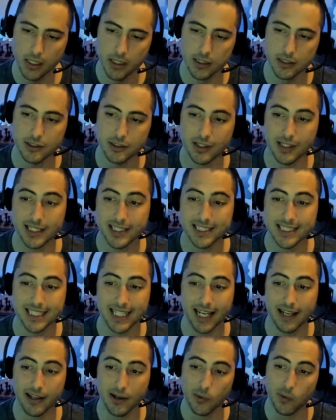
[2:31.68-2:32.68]
so let's see
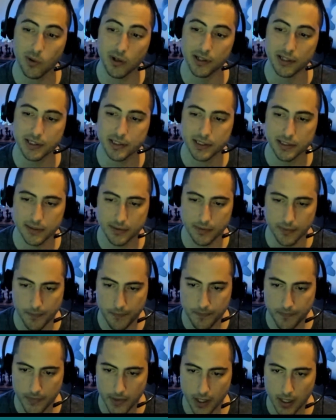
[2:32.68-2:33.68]
how that works.
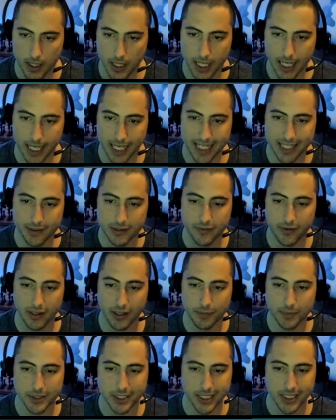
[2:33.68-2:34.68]
He
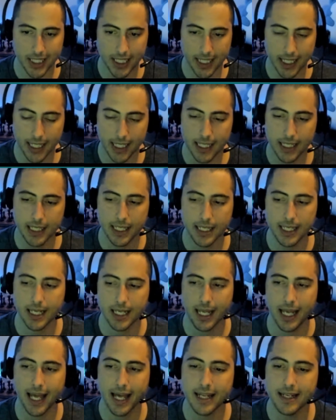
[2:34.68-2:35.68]
develops a knight
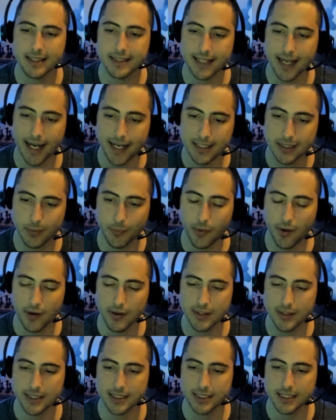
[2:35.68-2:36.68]
and attacks a
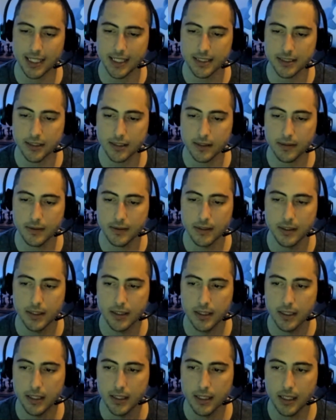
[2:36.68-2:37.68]
pawn in the center.
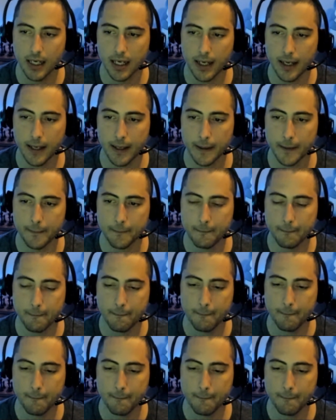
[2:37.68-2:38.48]
Um,